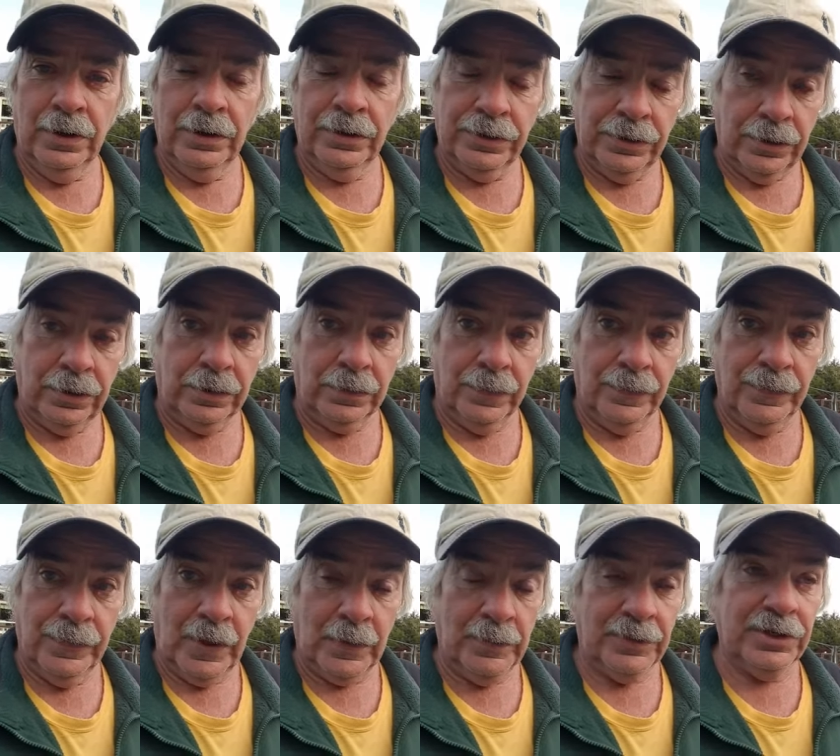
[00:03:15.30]
So,
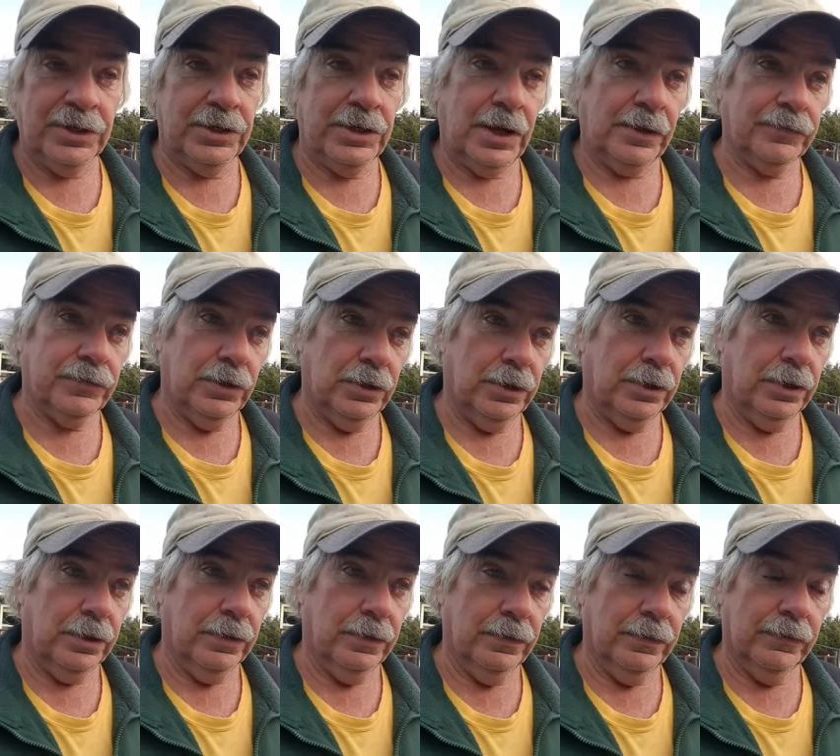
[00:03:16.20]
how much did you have to
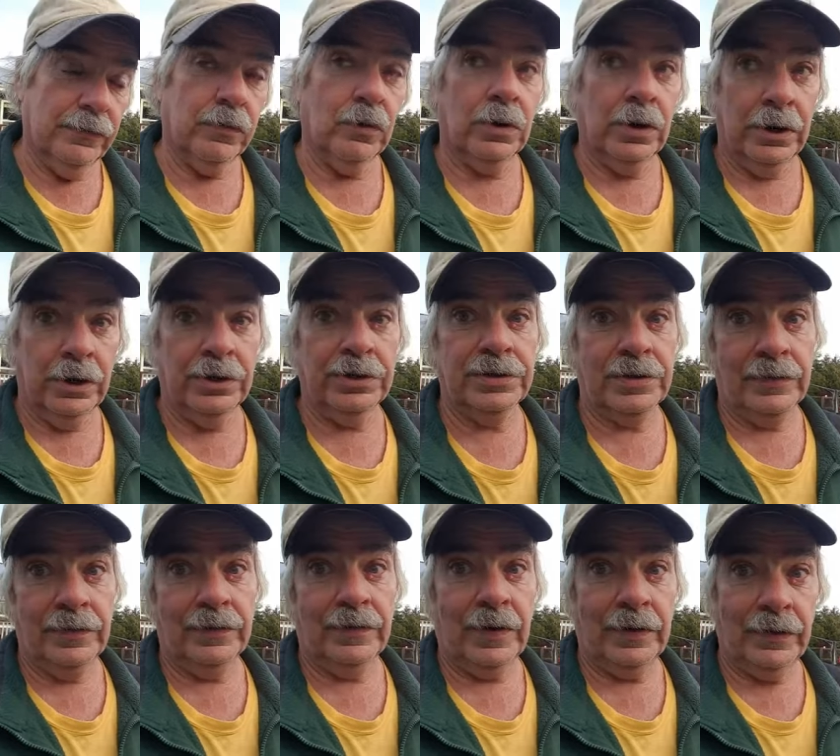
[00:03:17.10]
earn?
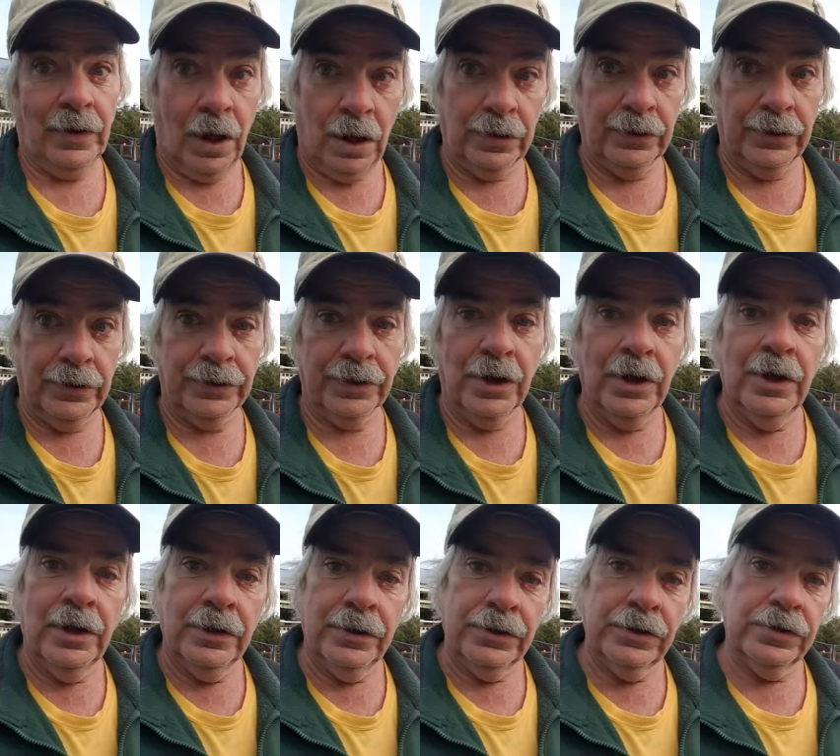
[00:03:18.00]
$475
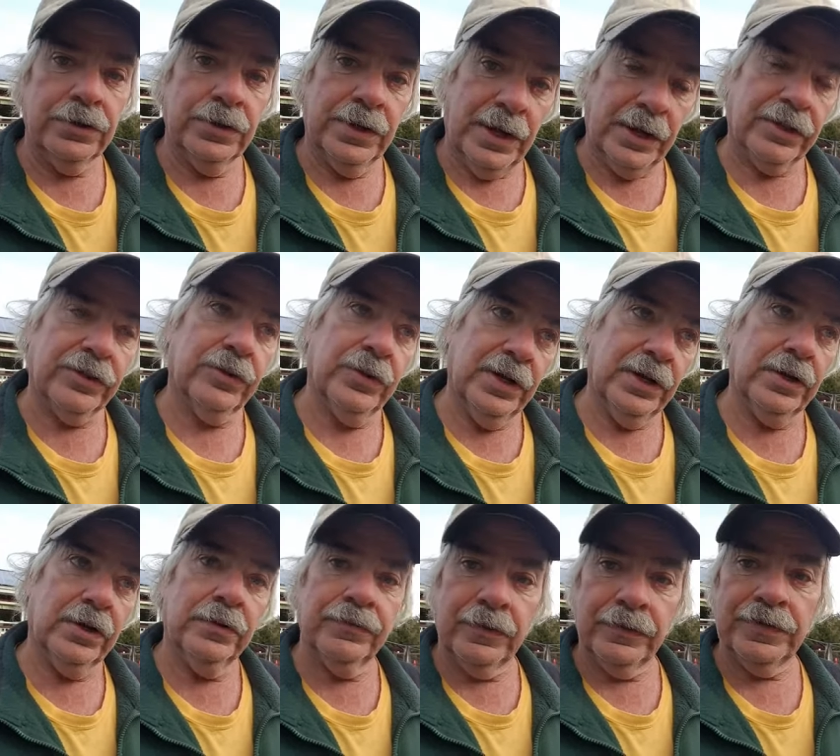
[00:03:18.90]
to get
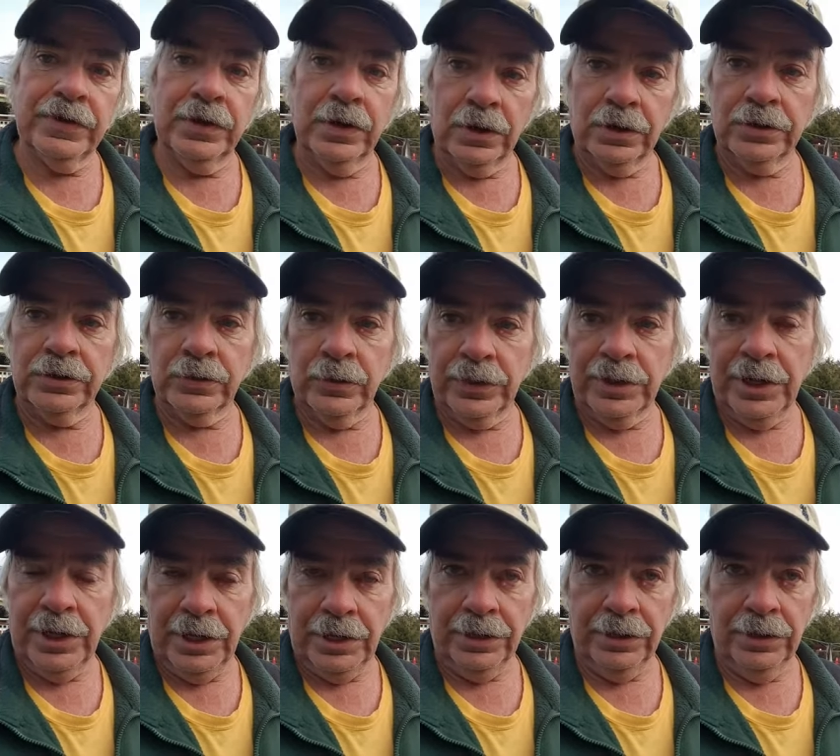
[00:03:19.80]
$350 worth of
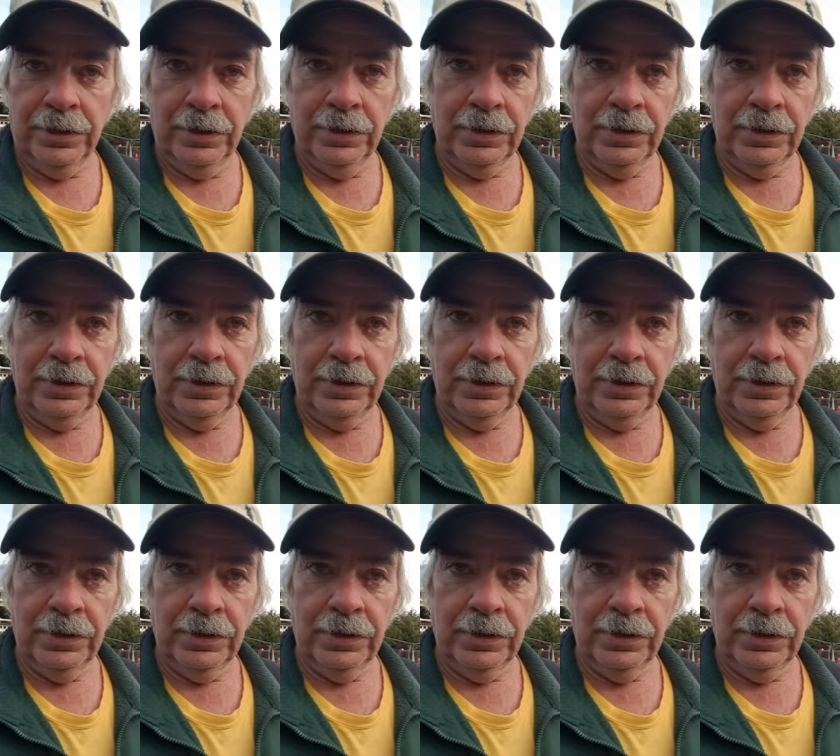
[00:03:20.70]
heat.